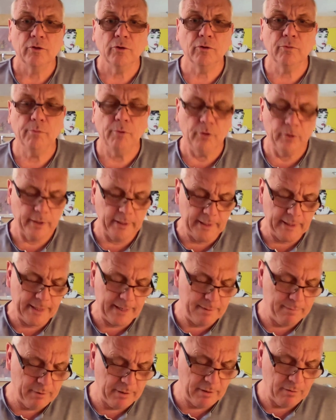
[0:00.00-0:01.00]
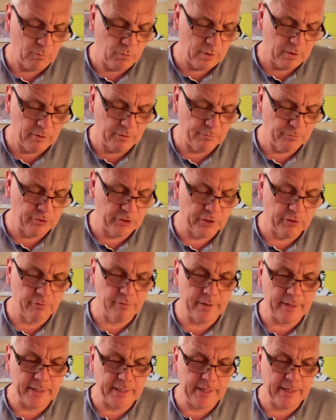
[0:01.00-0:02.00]
Good morning, Libra. Welcome to your
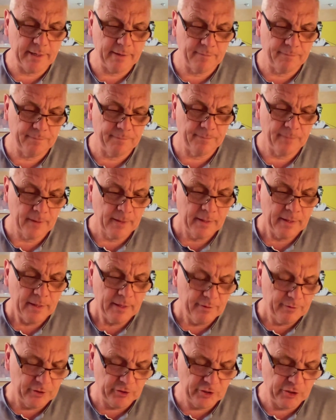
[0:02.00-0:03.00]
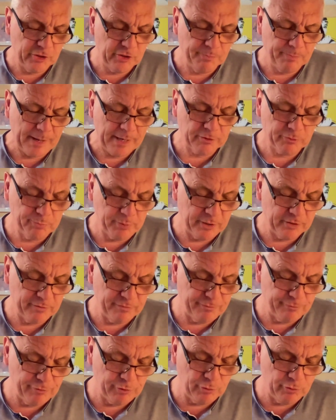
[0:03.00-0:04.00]
reading. This is a past,
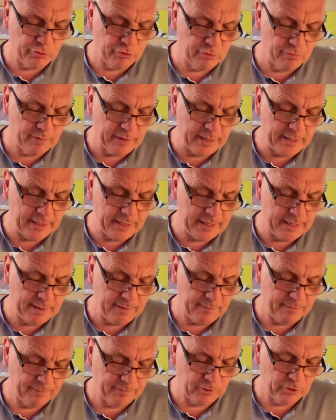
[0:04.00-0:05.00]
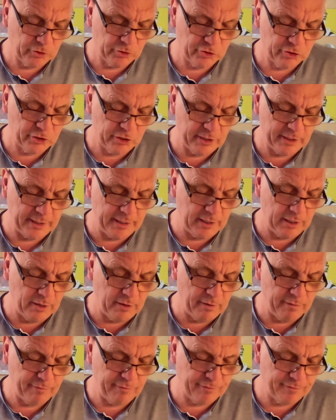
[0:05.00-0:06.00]
present, future reading concerning
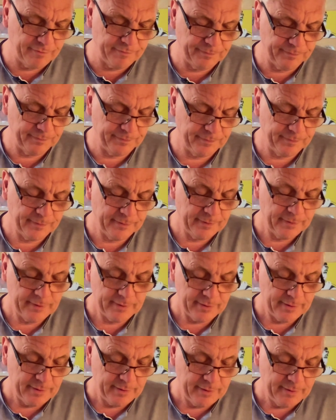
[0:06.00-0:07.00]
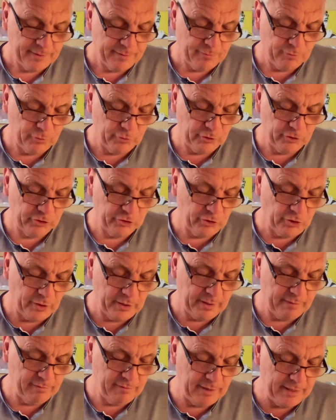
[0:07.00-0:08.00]
love for the
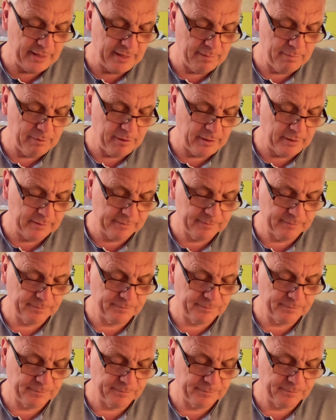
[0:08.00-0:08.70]
sign of Libra.